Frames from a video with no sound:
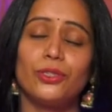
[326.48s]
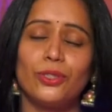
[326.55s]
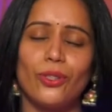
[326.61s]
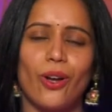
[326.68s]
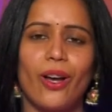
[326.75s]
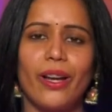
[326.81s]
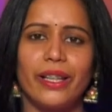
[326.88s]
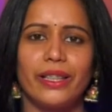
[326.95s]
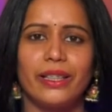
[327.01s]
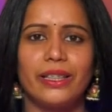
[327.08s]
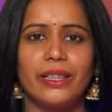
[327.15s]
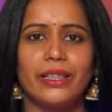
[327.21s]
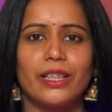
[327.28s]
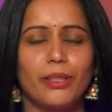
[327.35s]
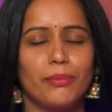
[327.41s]
joy,
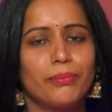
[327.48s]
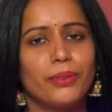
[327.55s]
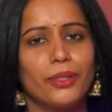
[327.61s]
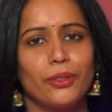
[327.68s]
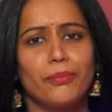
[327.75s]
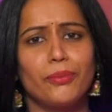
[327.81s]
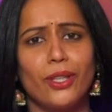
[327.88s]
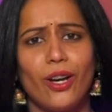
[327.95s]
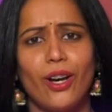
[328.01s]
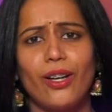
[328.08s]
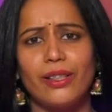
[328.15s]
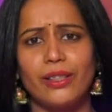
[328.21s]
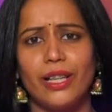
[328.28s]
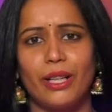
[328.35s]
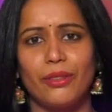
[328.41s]
like
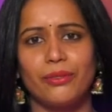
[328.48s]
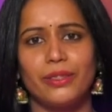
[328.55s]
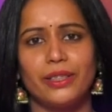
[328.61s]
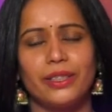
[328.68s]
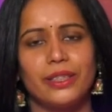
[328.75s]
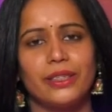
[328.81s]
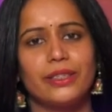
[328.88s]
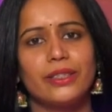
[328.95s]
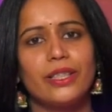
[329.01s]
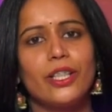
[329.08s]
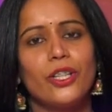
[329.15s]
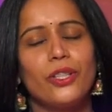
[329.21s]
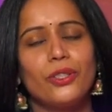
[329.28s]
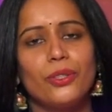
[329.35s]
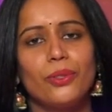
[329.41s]
pure love it is
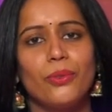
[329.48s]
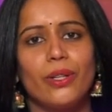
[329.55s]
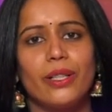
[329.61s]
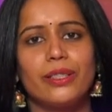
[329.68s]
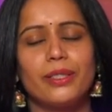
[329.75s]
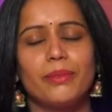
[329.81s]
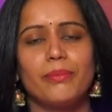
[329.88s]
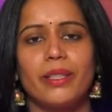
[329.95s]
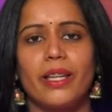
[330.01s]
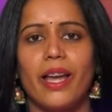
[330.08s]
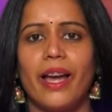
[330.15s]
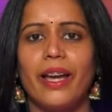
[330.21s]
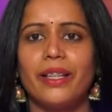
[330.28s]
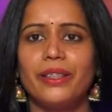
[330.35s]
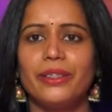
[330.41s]
towards me.
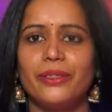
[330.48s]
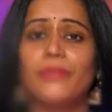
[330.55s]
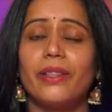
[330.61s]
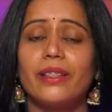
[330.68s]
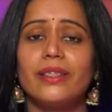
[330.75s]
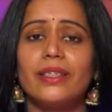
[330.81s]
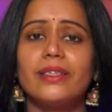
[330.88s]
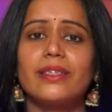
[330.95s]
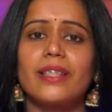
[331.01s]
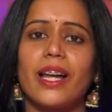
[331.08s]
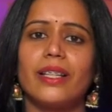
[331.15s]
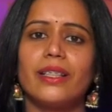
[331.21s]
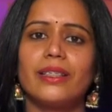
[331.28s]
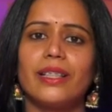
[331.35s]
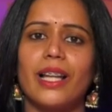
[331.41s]
And when they
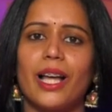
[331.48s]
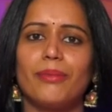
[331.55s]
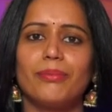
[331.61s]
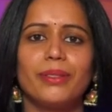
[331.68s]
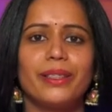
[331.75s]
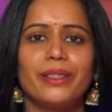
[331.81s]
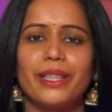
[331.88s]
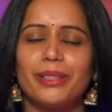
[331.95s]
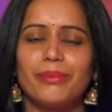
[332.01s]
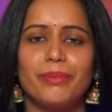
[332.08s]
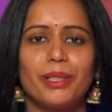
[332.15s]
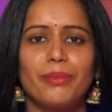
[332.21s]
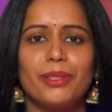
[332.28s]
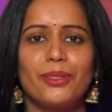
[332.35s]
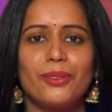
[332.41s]
started clapping, that
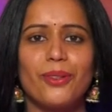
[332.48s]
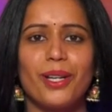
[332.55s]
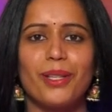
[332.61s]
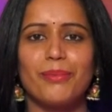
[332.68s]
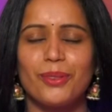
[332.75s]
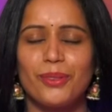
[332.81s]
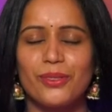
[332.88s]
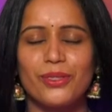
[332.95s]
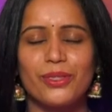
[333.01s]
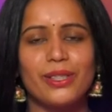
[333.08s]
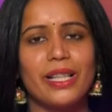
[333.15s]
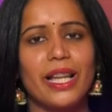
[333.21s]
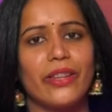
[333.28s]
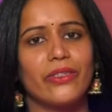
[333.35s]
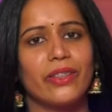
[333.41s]
made me so
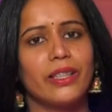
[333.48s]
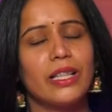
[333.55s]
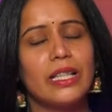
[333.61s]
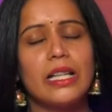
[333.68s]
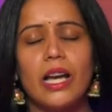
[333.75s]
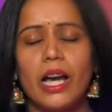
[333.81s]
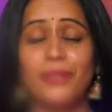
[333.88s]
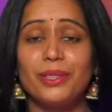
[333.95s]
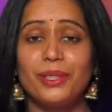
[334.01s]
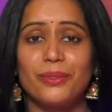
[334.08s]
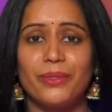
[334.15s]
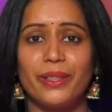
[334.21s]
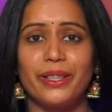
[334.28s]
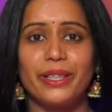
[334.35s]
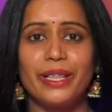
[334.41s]
emotional, and then I was
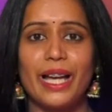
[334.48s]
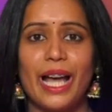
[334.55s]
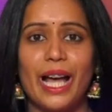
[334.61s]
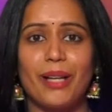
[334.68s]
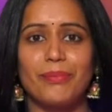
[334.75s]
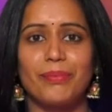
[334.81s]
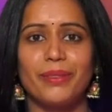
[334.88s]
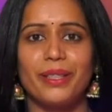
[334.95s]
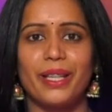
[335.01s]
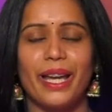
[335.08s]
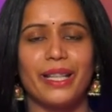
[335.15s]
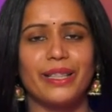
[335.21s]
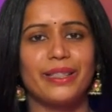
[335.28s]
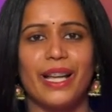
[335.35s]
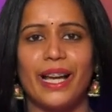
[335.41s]
very happy
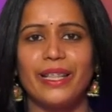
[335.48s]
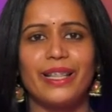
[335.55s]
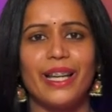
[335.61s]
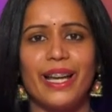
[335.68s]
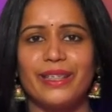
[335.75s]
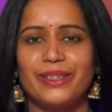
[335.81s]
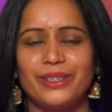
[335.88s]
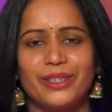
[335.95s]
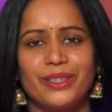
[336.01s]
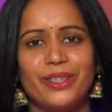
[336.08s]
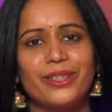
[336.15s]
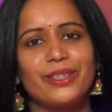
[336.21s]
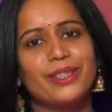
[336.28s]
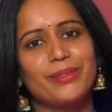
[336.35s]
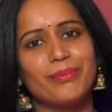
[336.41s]
and I had
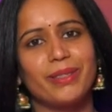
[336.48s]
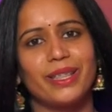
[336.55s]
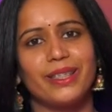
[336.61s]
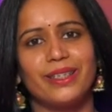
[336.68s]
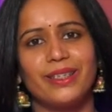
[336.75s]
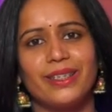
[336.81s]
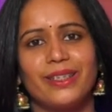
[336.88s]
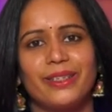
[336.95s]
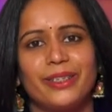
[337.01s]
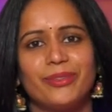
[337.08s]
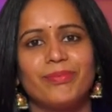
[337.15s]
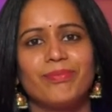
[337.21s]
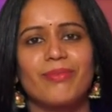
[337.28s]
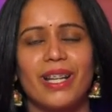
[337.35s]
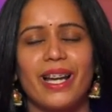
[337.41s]
tears in
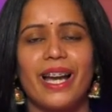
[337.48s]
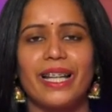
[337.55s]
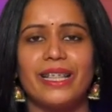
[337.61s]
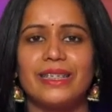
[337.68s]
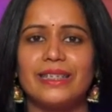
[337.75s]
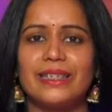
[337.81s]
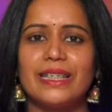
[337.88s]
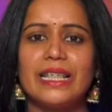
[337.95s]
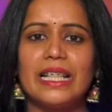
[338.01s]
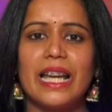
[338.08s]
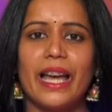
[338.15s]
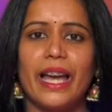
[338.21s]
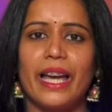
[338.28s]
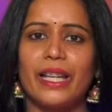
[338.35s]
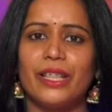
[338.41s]
my eyes,
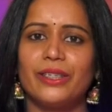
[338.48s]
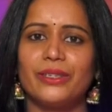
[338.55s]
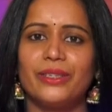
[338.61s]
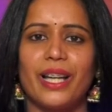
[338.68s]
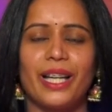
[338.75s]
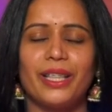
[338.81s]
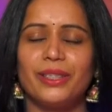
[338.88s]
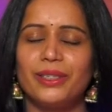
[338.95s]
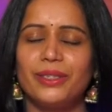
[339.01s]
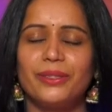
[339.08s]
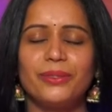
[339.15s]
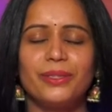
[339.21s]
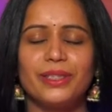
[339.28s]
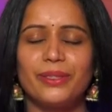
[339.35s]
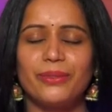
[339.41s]
and
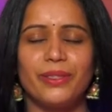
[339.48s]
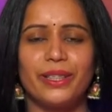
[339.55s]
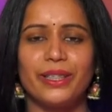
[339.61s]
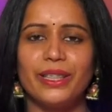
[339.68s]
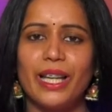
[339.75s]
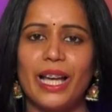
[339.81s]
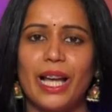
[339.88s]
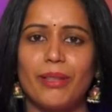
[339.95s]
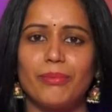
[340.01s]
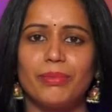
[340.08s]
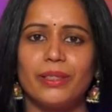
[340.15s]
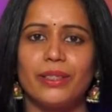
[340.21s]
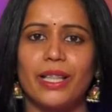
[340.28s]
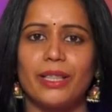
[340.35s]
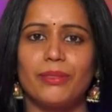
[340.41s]
I was very
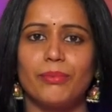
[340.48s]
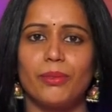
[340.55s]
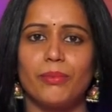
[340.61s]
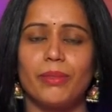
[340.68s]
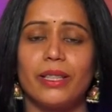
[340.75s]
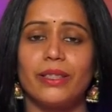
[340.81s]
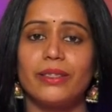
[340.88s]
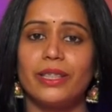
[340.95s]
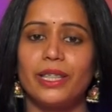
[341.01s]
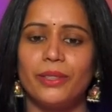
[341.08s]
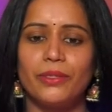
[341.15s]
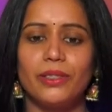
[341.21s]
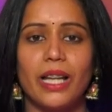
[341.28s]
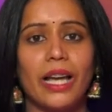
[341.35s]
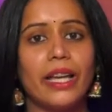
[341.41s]
happy that moment.
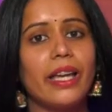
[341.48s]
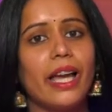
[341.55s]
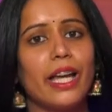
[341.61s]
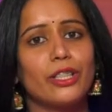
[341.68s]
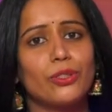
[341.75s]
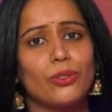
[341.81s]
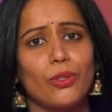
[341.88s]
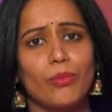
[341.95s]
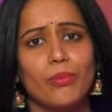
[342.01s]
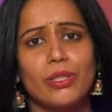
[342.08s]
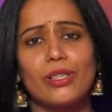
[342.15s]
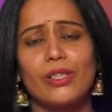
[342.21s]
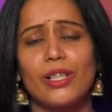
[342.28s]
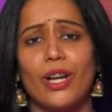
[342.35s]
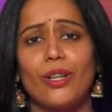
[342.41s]
Even I had so
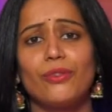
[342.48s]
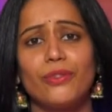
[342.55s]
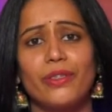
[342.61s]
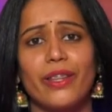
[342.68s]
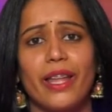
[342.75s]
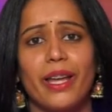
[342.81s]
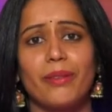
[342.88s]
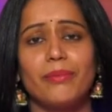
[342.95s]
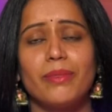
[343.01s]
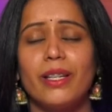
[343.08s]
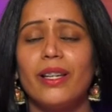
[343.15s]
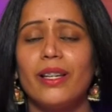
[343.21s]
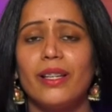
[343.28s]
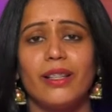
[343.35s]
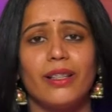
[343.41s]
much love for them,
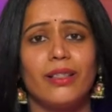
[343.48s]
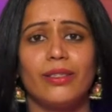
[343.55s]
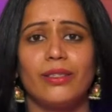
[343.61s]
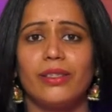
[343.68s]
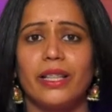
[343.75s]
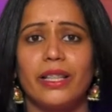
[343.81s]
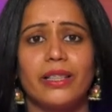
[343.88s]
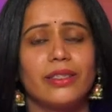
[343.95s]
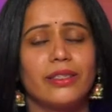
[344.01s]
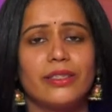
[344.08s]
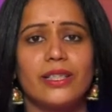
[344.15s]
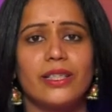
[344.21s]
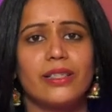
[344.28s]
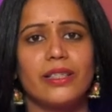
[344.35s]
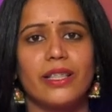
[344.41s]
how
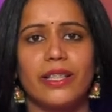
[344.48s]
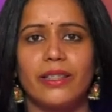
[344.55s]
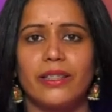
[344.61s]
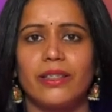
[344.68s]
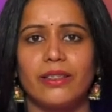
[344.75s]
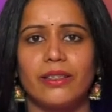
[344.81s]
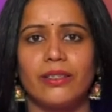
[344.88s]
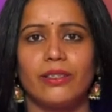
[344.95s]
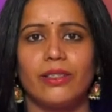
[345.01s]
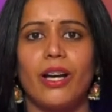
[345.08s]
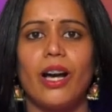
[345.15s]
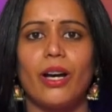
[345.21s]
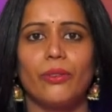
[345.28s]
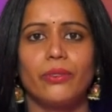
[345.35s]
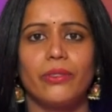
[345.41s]

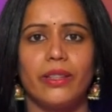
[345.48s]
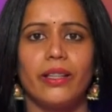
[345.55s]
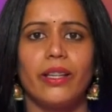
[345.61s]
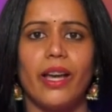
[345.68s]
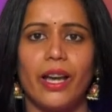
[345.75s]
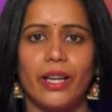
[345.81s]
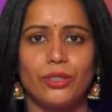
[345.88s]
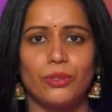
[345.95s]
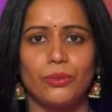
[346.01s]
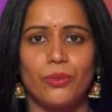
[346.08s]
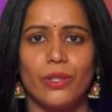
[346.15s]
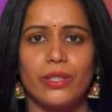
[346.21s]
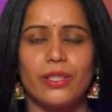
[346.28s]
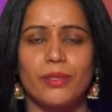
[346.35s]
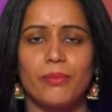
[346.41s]
they had
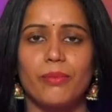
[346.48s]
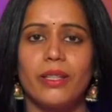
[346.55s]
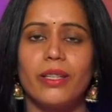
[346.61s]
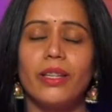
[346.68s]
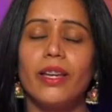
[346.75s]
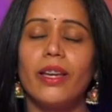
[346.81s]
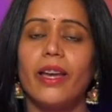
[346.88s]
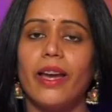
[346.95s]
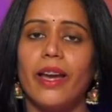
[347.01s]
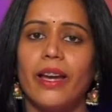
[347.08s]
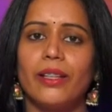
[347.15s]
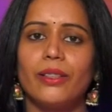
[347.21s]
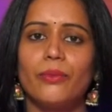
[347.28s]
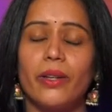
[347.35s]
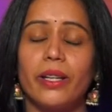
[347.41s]
towards me.
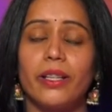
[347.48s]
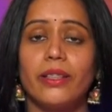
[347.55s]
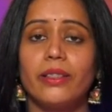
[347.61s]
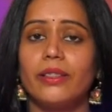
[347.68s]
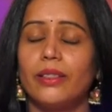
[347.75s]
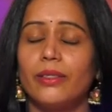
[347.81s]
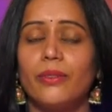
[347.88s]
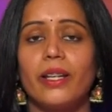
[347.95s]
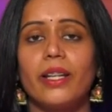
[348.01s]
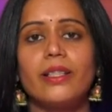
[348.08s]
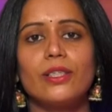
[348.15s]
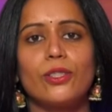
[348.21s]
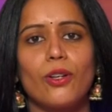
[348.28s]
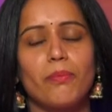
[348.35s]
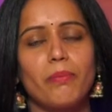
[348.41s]
And when I
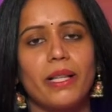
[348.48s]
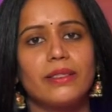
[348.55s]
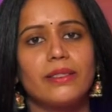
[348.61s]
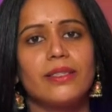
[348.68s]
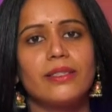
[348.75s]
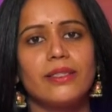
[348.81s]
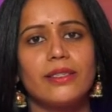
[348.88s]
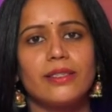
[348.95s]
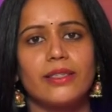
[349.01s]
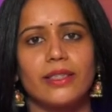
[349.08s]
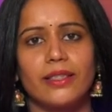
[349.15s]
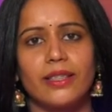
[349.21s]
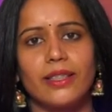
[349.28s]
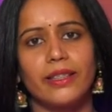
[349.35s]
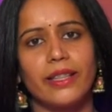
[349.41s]
saw Patriji
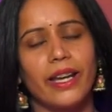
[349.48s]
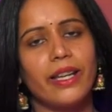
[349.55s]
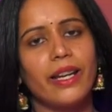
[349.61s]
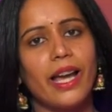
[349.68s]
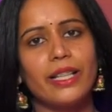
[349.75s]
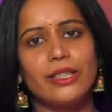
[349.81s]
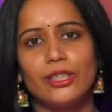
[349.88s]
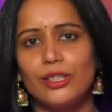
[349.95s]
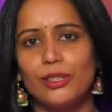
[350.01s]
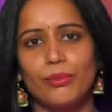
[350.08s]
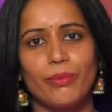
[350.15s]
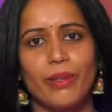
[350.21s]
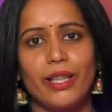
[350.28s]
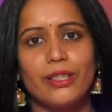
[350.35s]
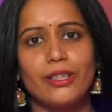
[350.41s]
sitting there, I just
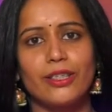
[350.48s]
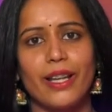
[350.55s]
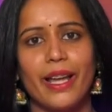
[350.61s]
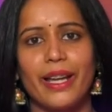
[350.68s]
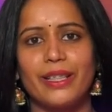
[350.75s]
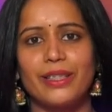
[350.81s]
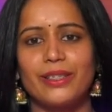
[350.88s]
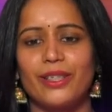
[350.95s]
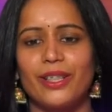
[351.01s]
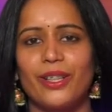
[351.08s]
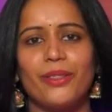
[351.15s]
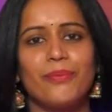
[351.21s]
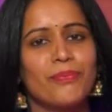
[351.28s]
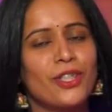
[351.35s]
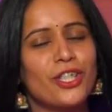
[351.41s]
went and
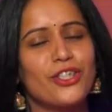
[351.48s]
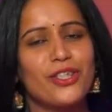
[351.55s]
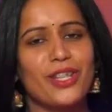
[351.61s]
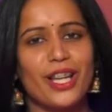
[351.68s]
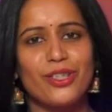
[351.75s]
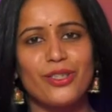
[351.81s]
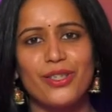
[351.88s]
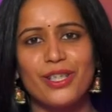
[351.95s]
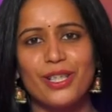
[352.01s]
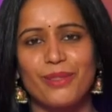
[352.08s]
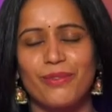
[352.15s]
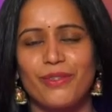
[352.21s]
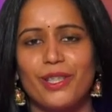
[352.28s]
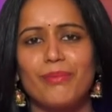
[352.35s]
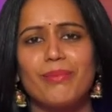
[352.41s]
touched his
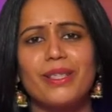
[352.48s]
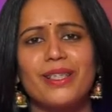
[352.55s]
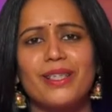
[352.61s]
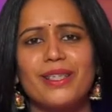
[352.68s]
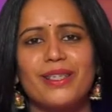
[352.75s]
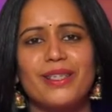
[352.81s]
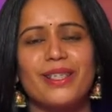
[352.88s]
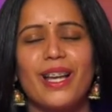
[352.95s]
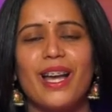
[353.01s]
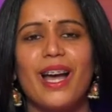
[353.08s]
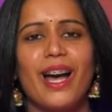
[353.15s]
feet, because